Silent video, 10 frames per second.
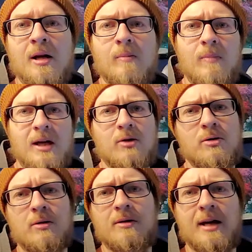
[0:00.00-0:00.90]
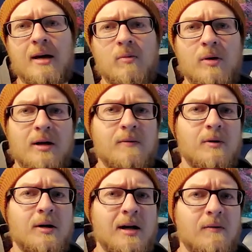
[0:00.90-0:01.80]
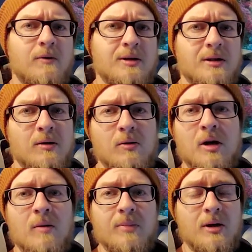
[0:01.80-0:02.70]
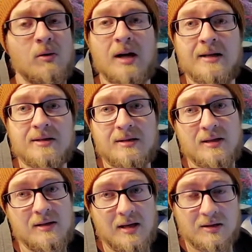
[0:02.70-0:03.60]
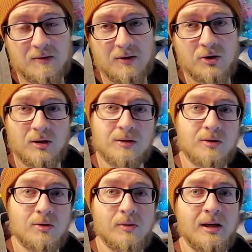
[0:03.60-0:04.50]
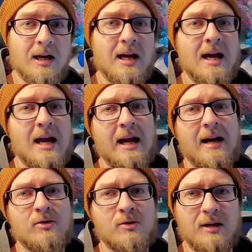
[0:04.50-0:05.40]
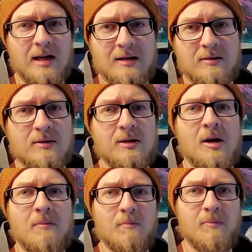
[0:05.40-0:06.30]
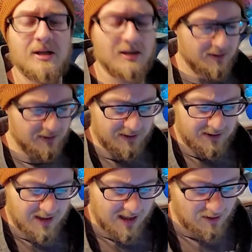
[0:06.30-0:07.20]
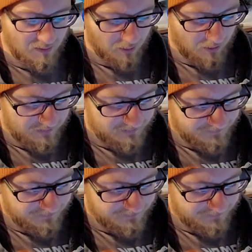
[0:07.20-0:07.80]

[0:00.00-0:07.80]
Make sure that whatever every single company or entity that is fishing is doing actually ends up being sustainable.